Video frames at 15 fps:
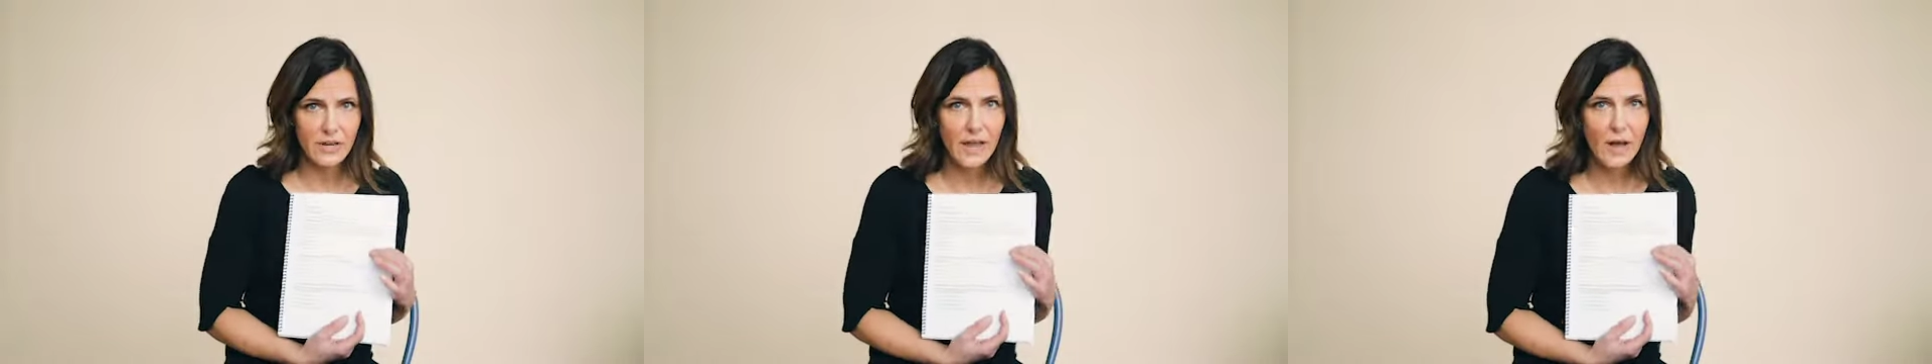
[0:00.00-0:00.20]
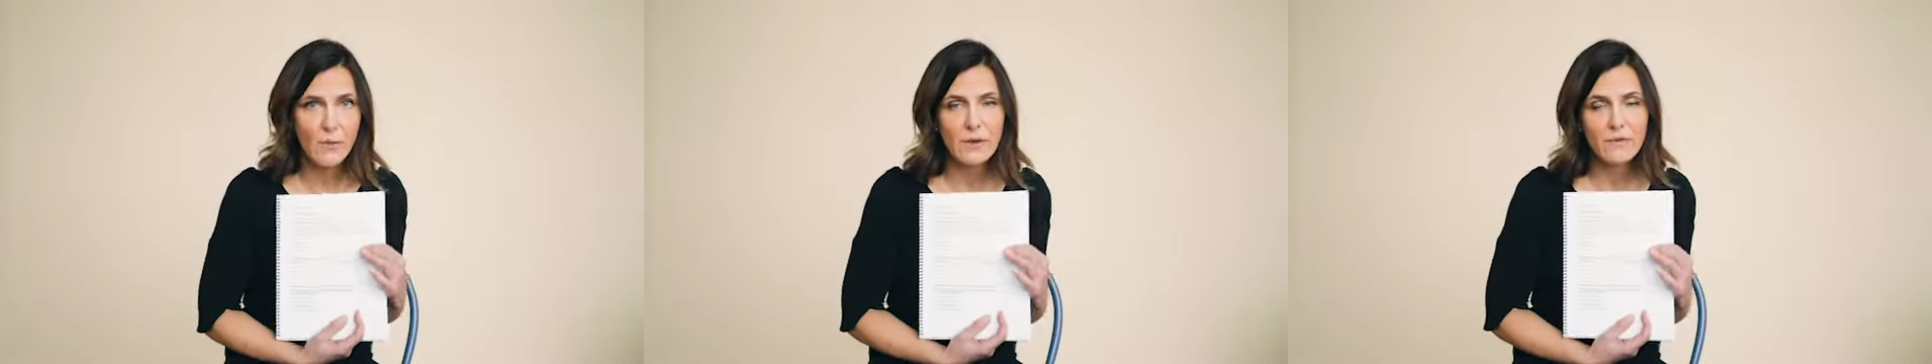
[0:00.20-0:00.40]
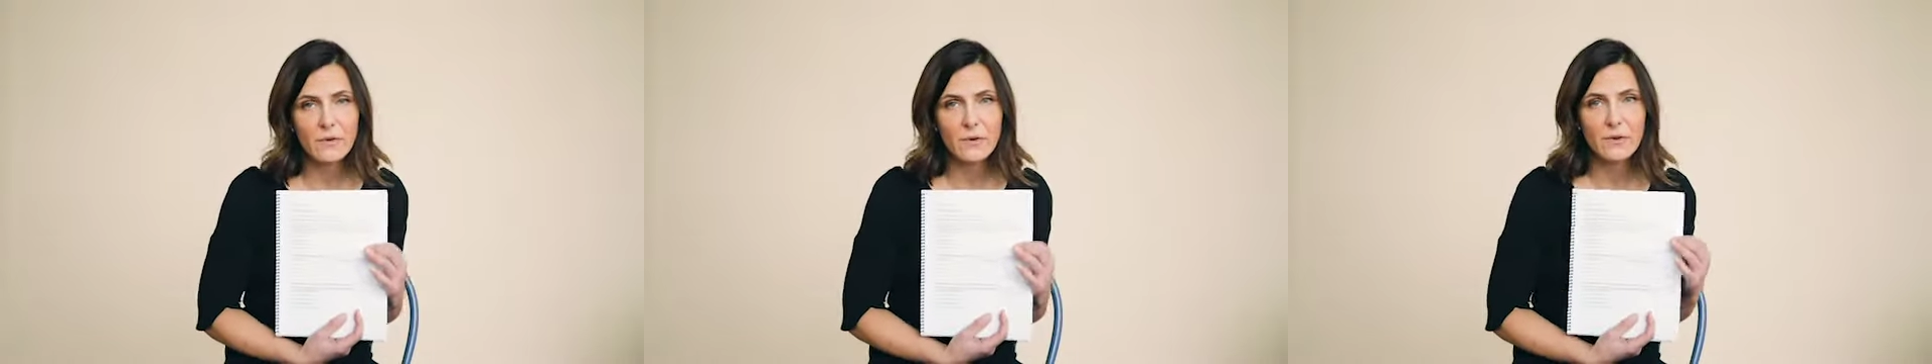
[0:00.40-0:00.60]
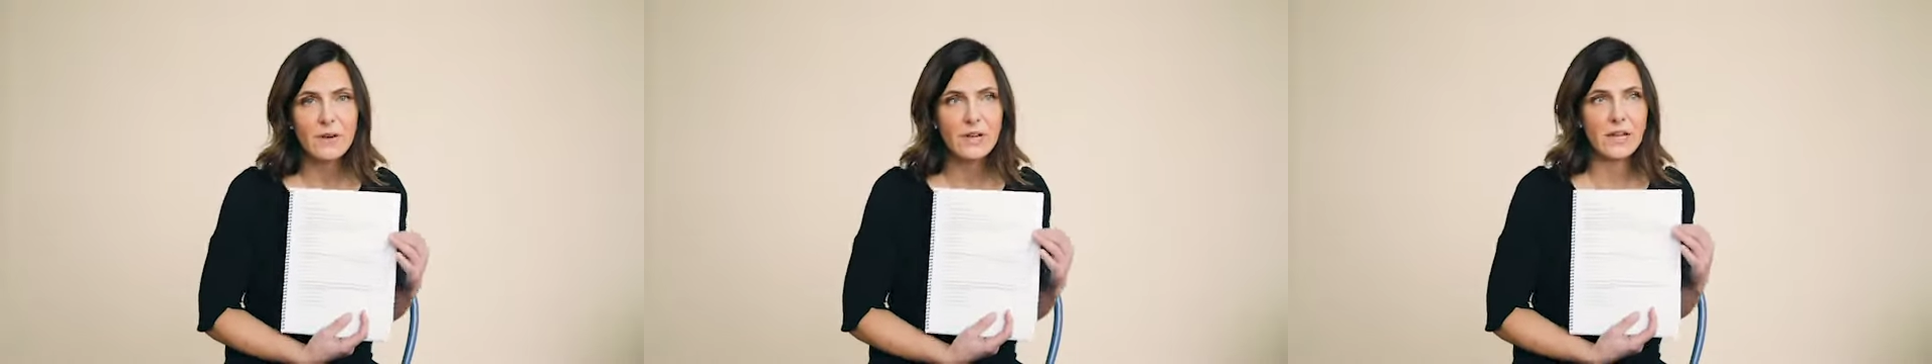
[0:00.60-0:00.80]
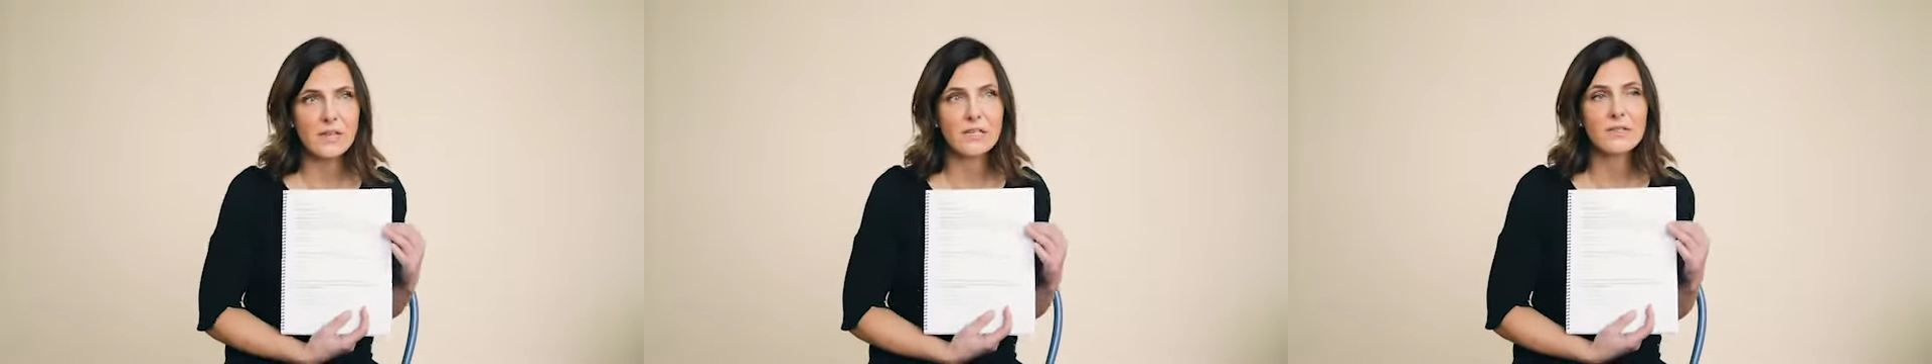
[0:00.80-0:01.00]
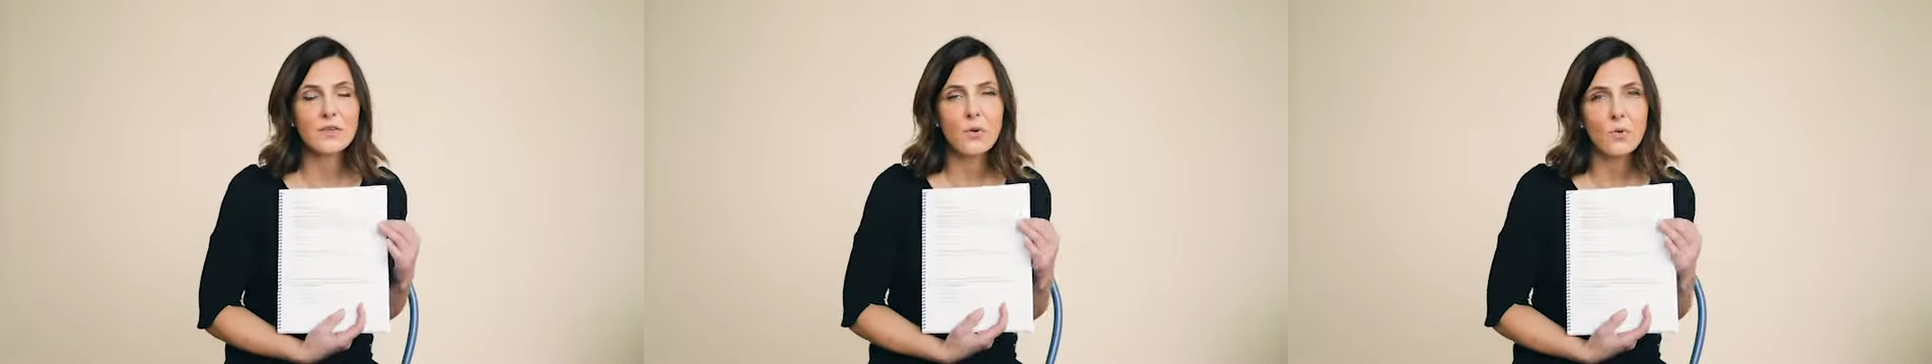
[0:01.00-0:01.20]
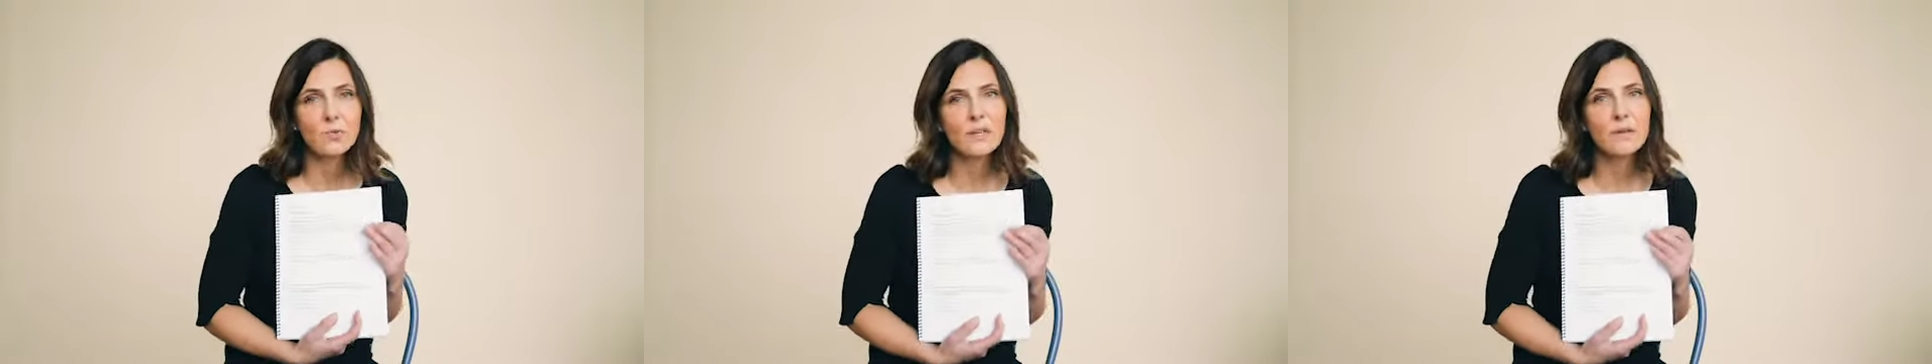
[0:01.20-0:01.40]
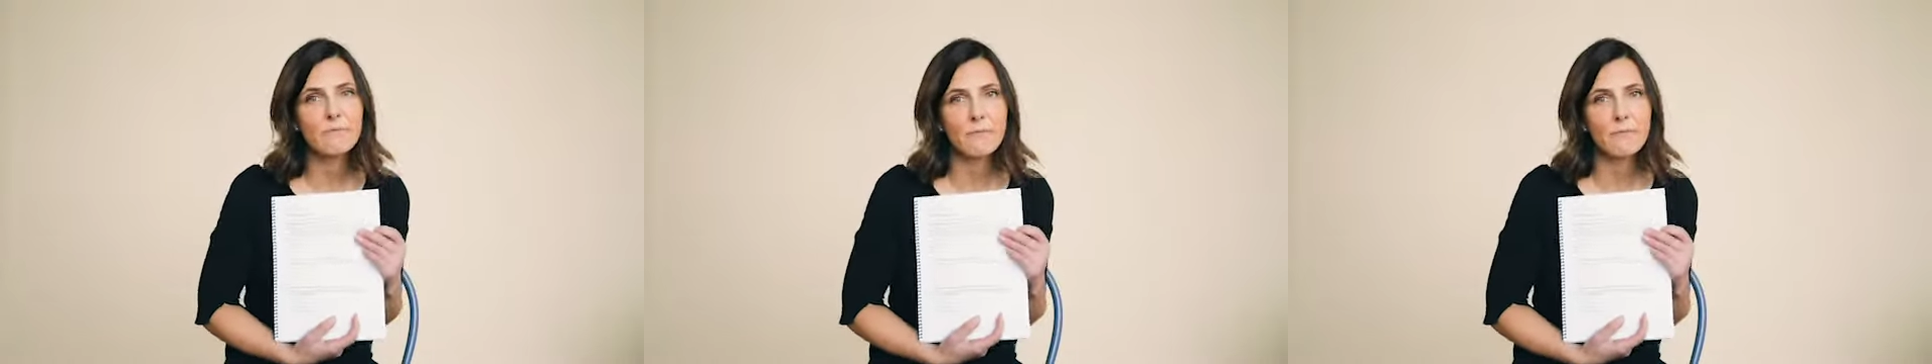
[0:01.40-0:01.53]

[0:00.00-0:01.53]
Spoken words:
However, it is only